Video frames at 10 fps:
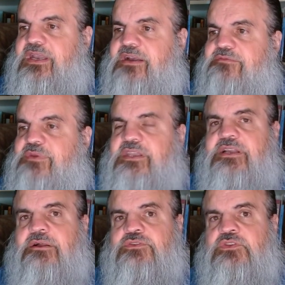We have many
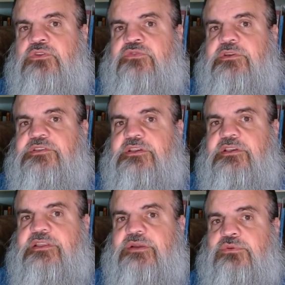colleges and
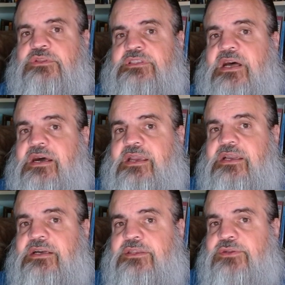universities that
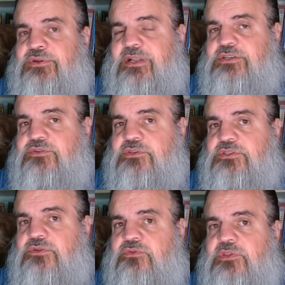rely on international
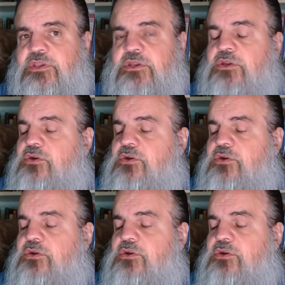students